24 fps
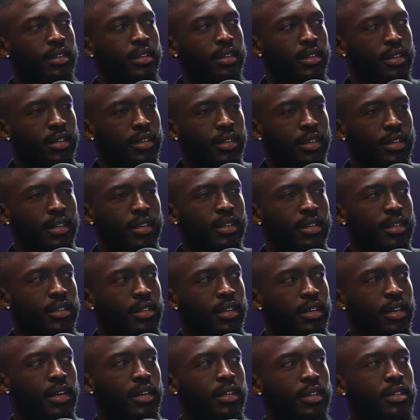mm.
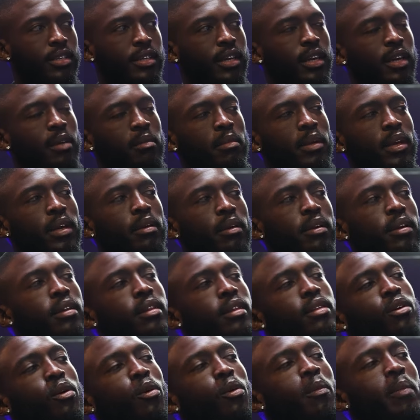yeah, take me,
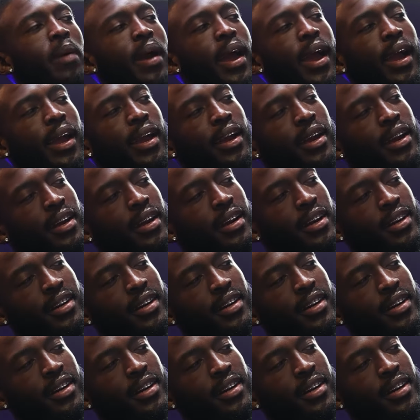throw back.